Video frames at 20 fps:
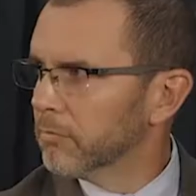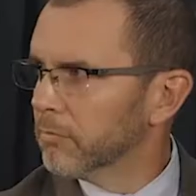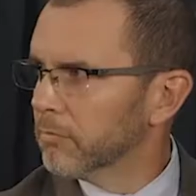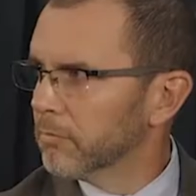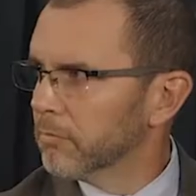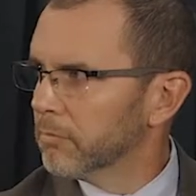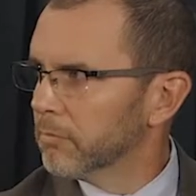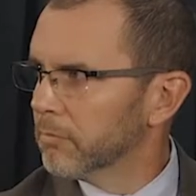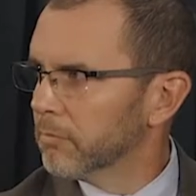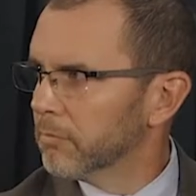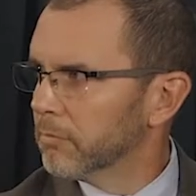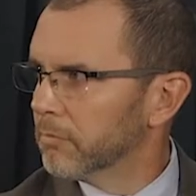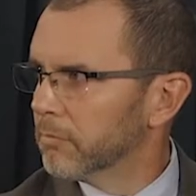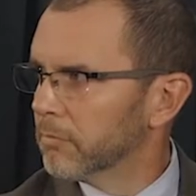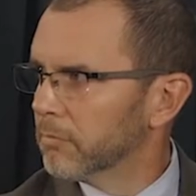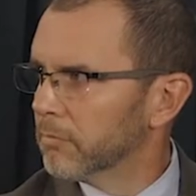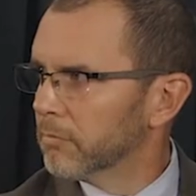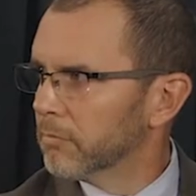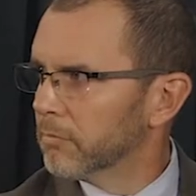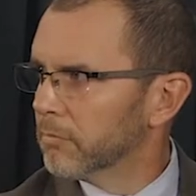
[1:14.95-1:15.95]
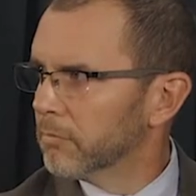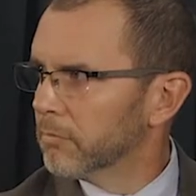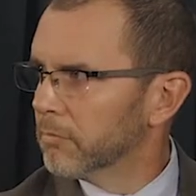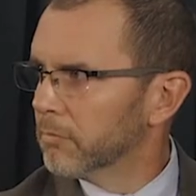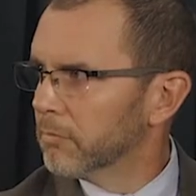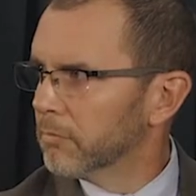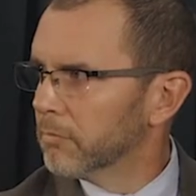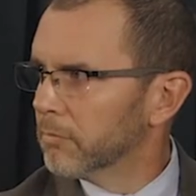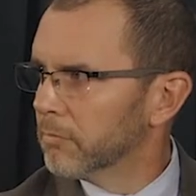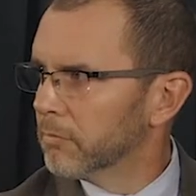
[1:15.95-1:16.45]

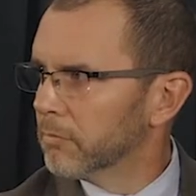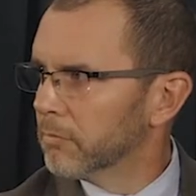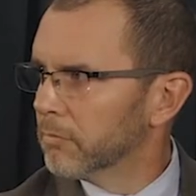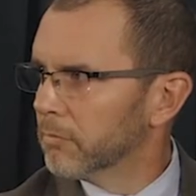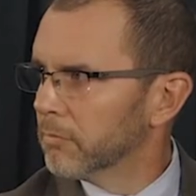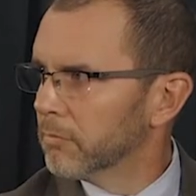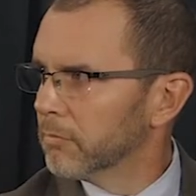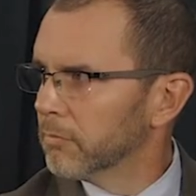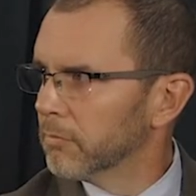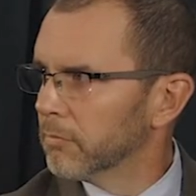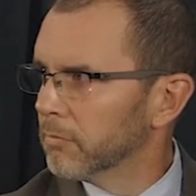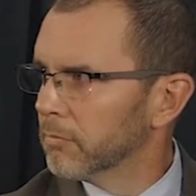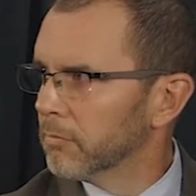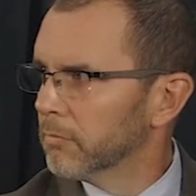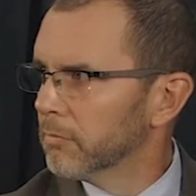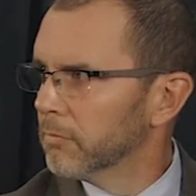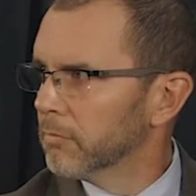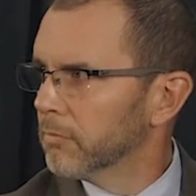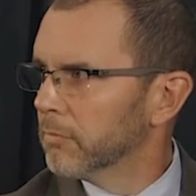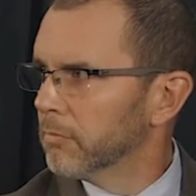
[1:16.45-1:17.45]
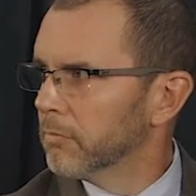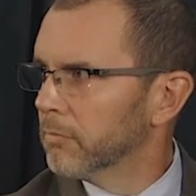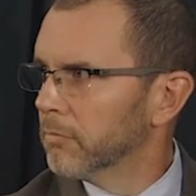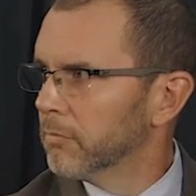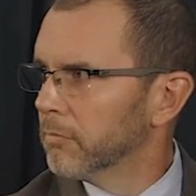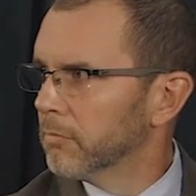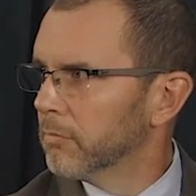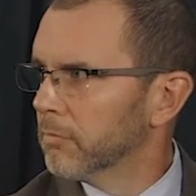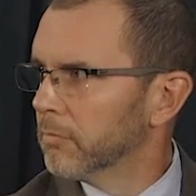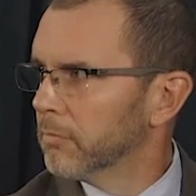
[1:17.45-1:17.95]

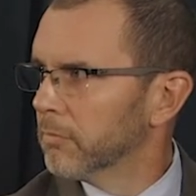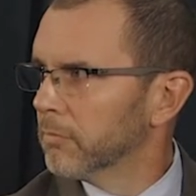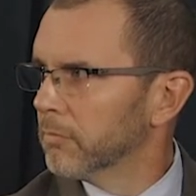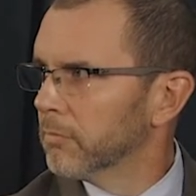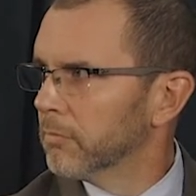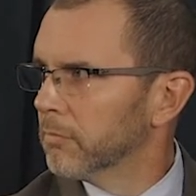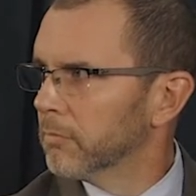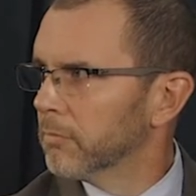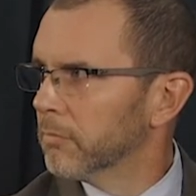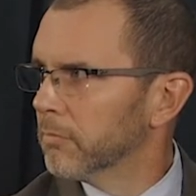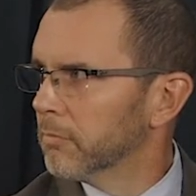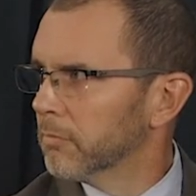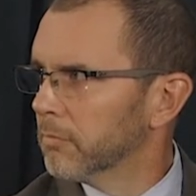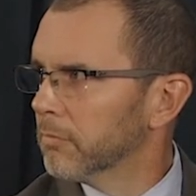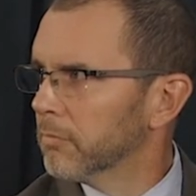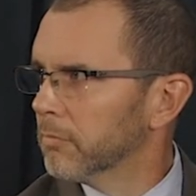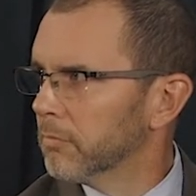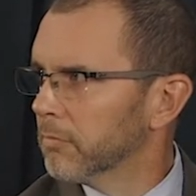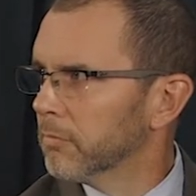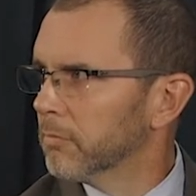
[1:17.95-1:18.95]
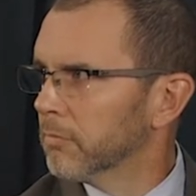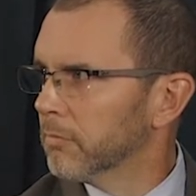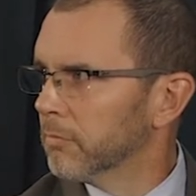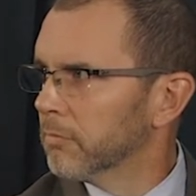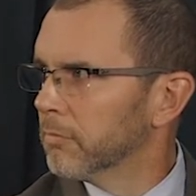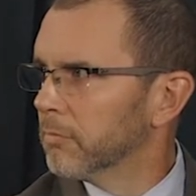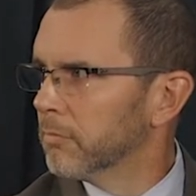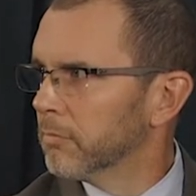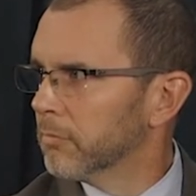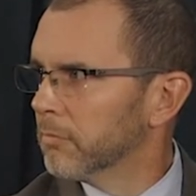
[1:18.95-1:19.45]

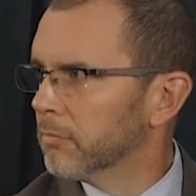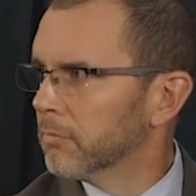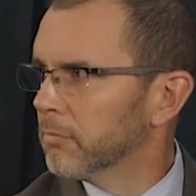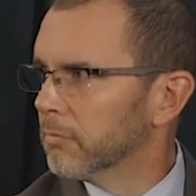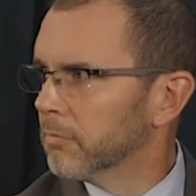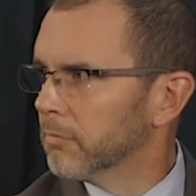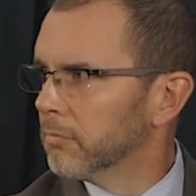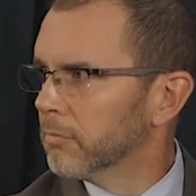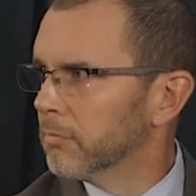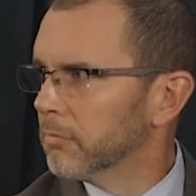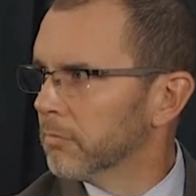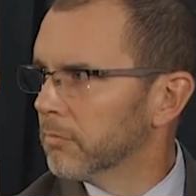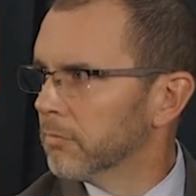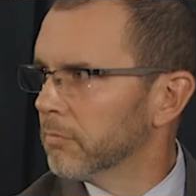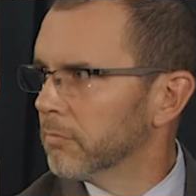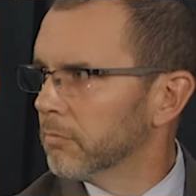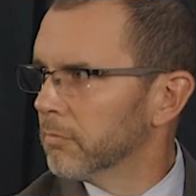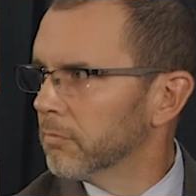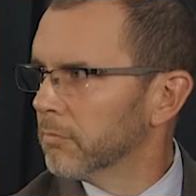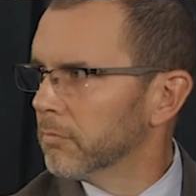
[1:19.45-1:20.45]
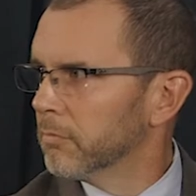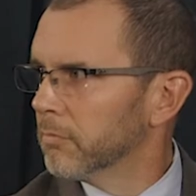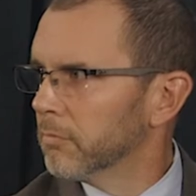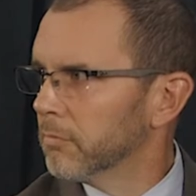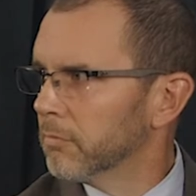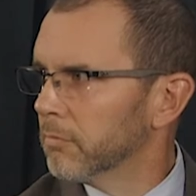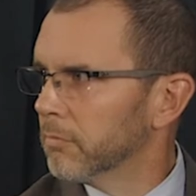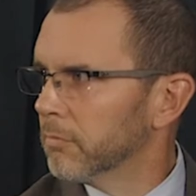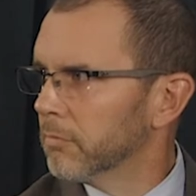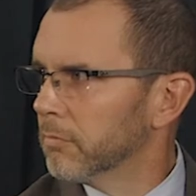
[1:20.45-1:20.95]

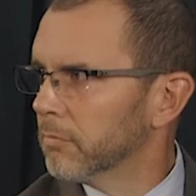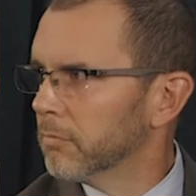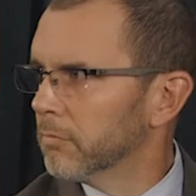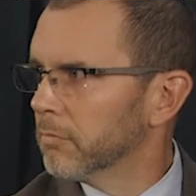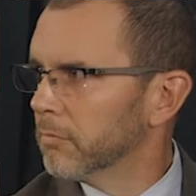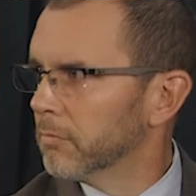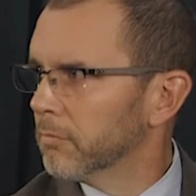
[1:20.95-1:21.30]
(silent)